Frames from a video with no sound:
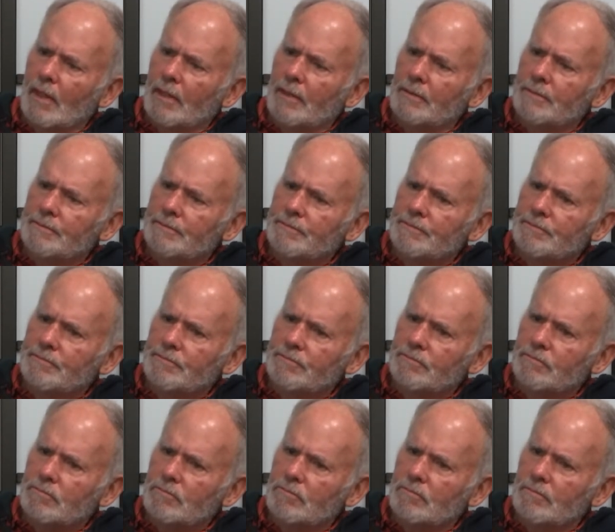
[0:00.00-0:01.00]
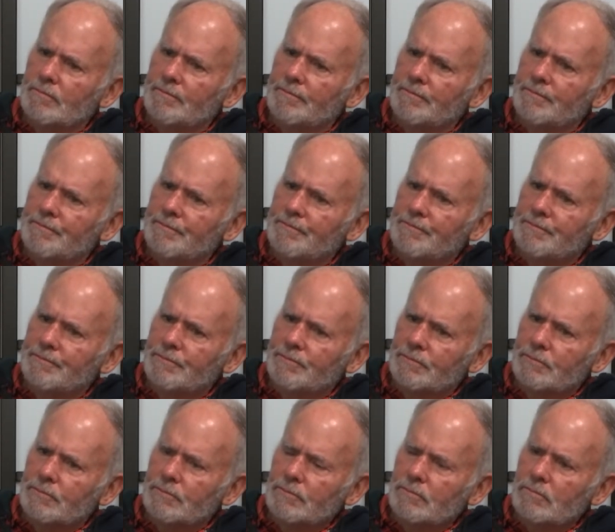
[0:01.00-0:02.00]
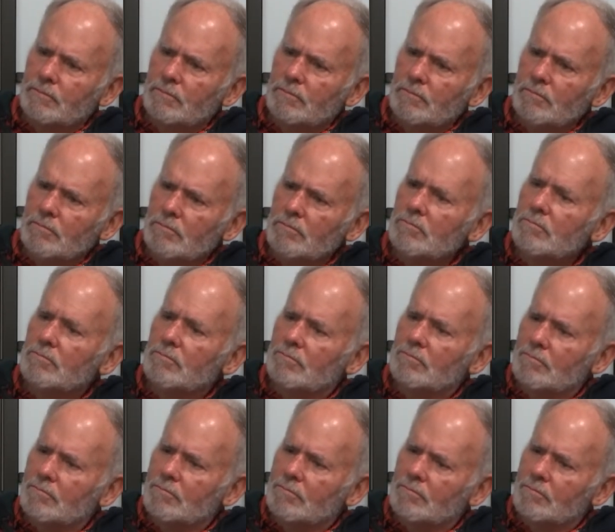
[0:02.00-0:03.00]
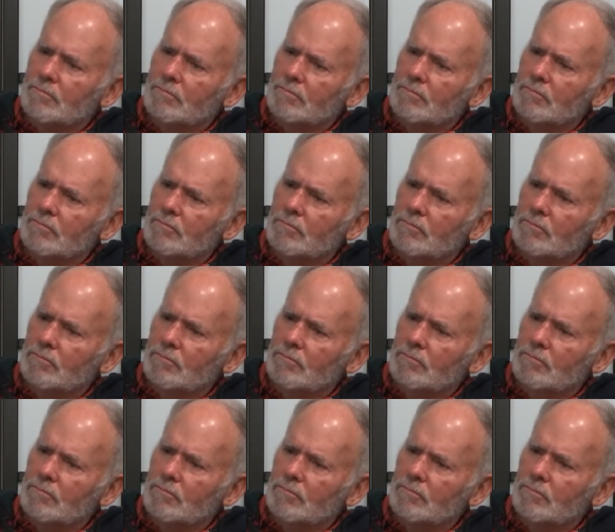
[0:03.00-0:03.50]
[no speech]